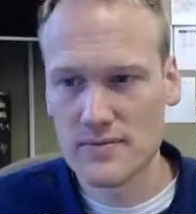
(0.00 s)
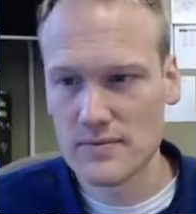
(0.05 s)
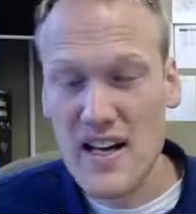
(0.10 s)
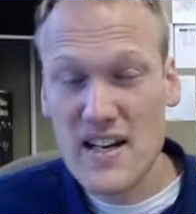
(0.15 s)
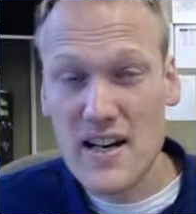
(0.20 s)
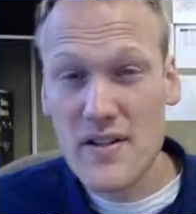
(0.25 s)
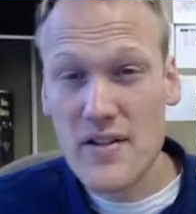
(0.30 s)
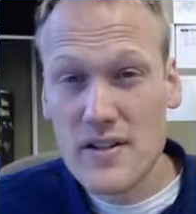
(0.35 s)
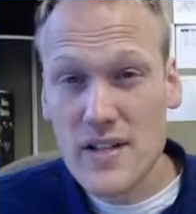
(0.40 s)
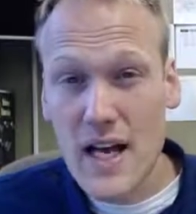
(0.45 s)

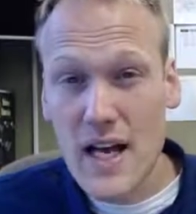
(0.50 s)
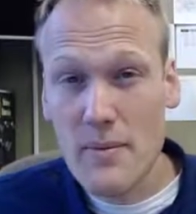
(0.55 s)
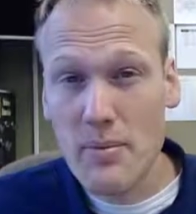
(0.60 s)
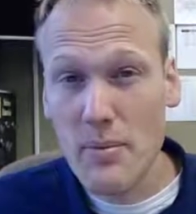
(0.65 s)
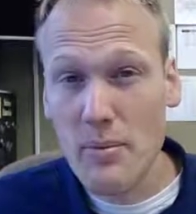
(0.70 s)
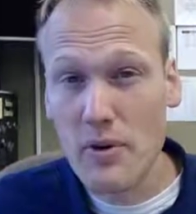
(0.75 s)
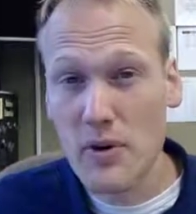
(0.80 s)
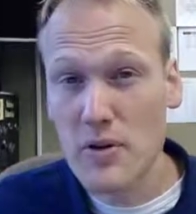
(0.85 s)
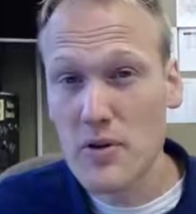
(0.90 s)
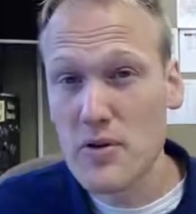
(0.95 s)
Another type
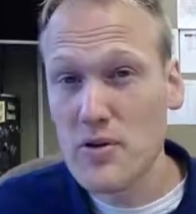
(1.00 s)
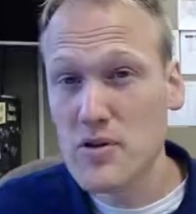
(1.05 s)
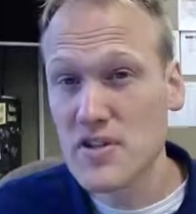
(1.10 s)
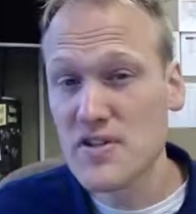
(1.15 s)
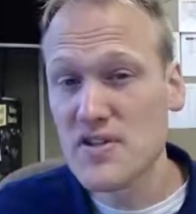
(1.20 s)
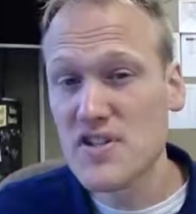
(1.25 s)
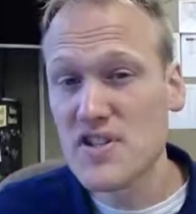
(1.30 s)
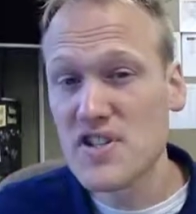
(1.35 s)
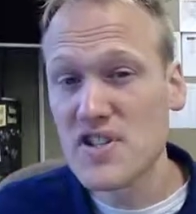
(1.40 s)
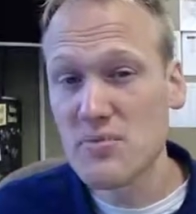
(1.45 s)
of
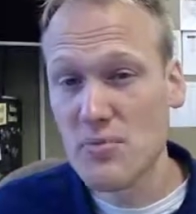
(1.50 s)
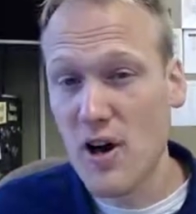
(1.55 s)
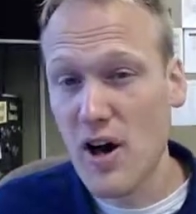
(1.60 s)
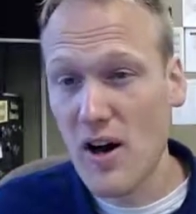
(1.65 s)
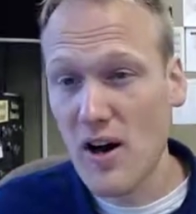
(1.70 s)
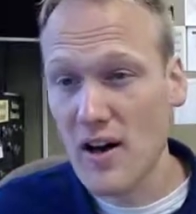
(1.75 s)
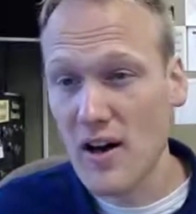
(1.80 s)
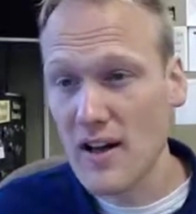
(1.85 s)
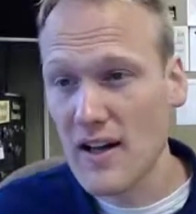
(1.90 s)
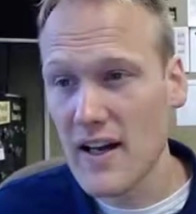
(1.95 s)
pollution,
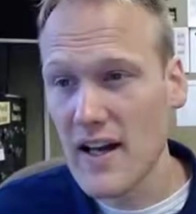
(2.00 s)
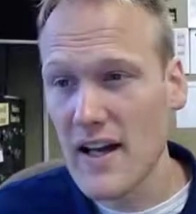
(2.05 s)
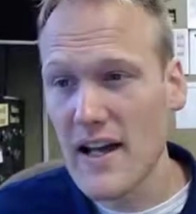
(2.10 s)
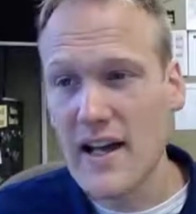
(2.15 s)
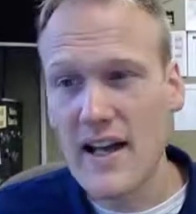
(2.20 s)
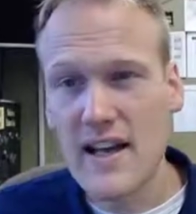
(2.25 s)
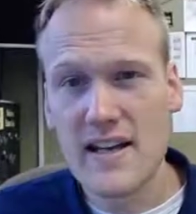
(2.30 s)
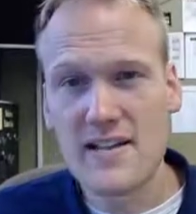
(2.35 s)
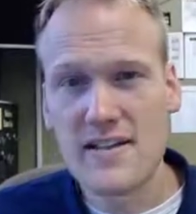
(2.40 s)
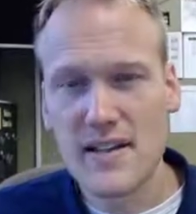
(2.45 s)
smog,
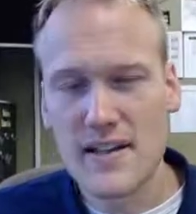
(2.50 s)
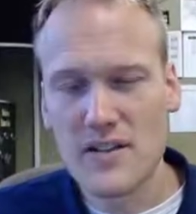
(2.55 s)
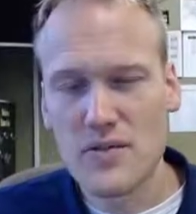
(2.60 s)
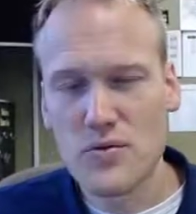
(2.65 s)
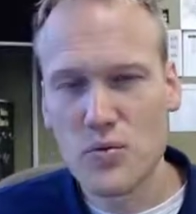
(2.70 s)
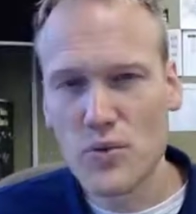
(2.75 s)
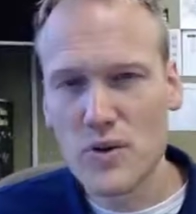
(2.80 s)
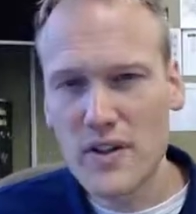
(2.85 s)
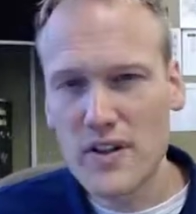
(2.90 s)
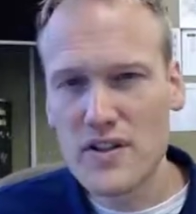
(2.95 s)
is
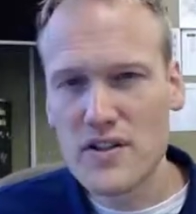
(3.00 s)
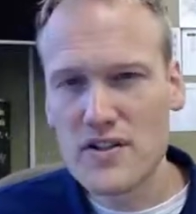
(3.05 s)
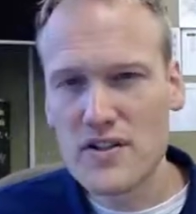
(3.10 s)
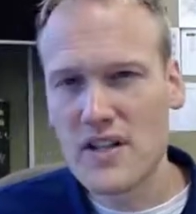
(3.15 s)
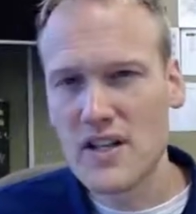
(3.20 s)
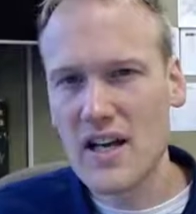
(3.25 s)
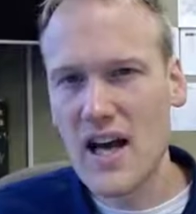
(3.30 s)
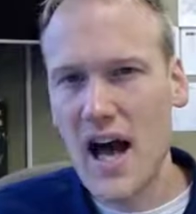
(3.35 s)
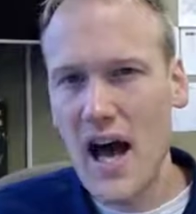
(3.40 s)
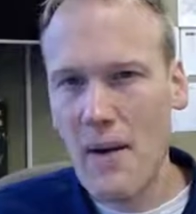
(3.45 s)
really
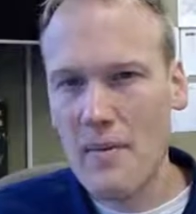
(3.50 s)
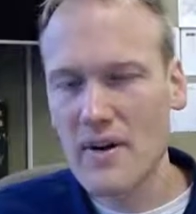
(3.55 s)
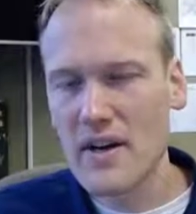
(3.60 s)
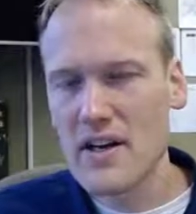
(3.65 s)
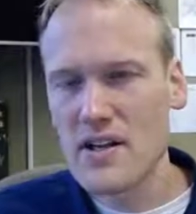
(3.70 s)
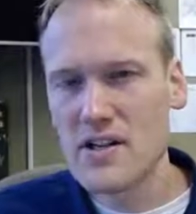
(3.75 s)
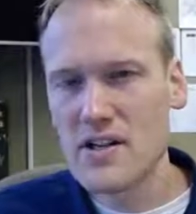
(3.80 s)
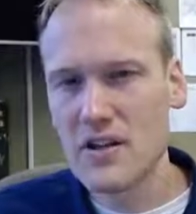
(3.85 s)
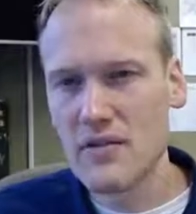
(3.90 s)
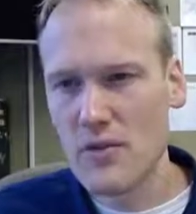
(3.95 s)
just a
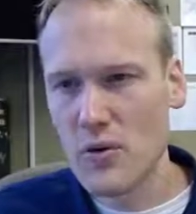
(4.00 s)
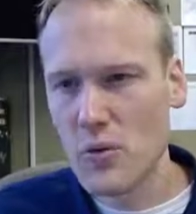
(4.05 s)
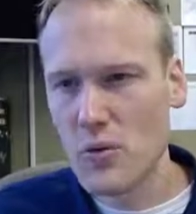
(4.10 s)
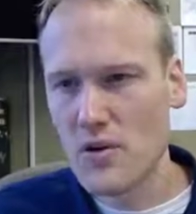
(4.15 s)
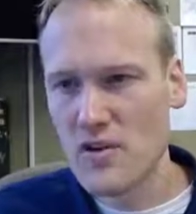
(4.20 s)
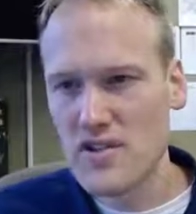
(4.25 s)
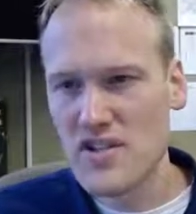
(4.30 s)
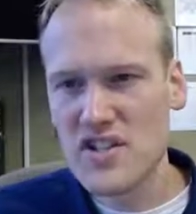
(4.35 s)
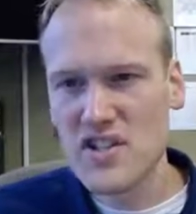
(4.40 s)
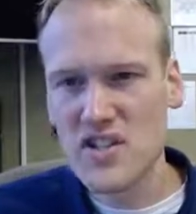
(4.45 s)
combination of the
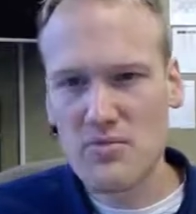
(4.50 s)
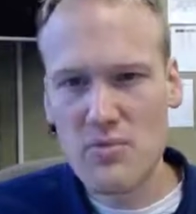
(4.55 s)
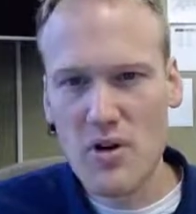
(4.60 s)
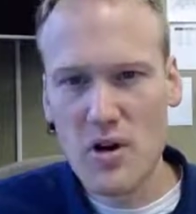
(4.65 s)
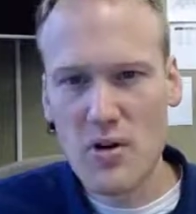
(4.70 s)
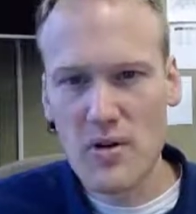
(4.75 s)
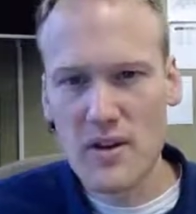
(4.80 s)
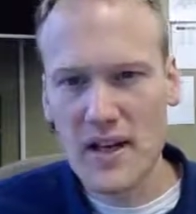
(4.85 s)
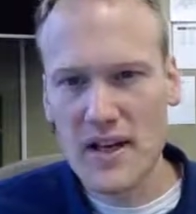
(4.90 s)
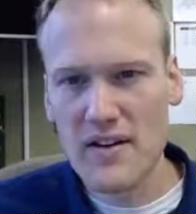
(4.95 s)
words
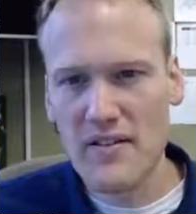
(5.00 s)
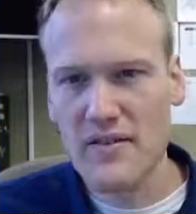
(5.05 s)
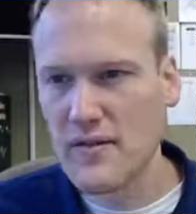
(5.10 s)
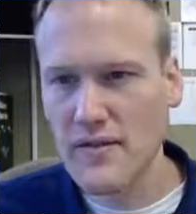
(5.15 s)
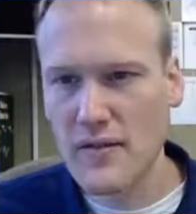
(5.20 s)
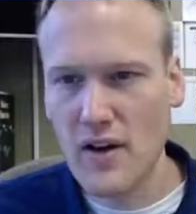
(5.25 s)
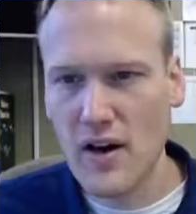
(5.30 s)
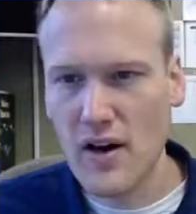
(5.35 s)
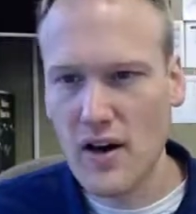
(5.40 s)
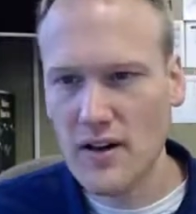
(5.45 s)
smoke and
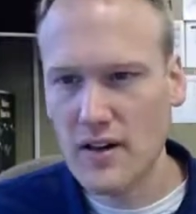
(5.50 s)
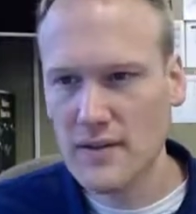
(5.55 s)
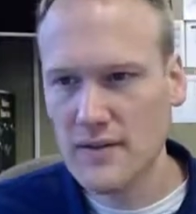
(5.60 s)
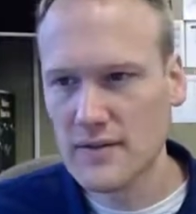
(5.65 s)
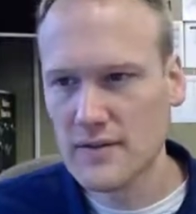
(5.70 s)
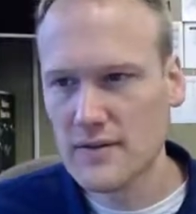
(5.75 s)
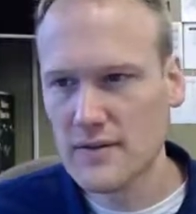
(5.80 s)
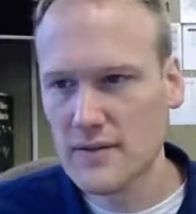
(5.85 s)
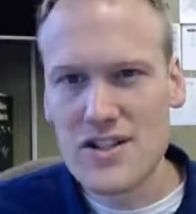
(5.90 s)
fog.